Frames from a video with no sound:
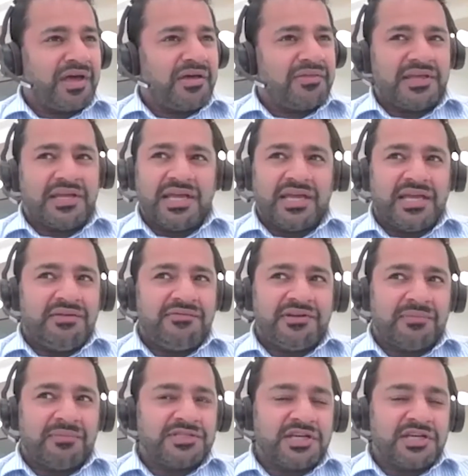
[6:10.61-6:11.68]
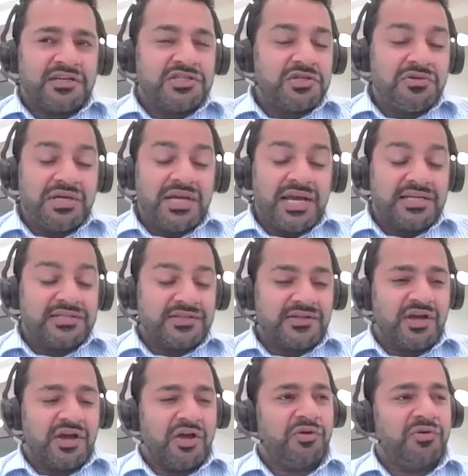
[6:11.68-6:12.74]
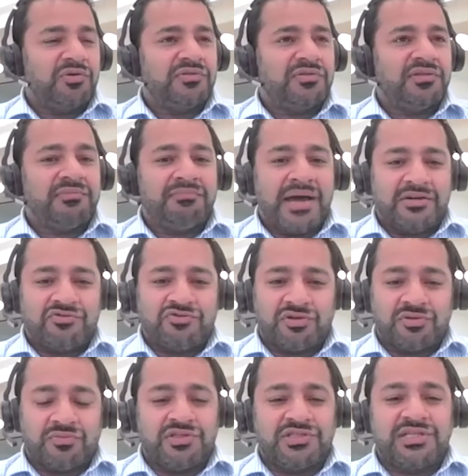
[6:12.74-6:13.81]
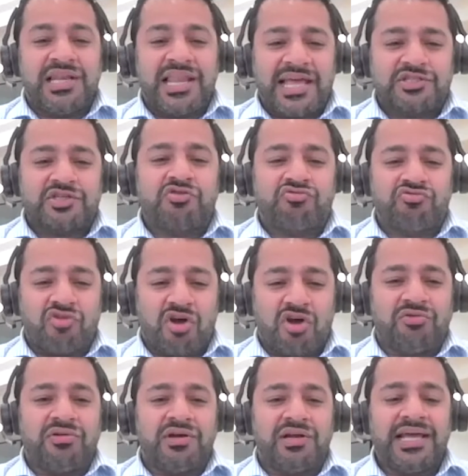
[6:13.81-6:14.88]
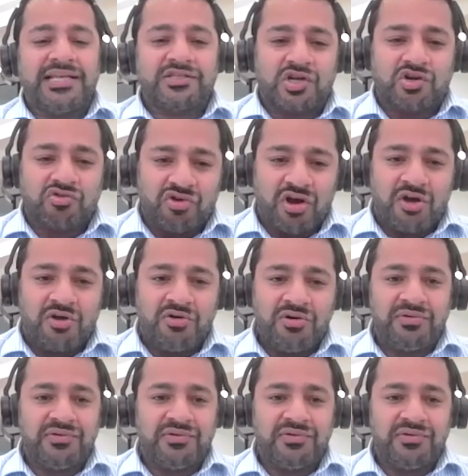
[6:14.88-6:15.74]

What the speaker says: I think even up to 2 years ago, the mantra was "Let's grow, let's grow."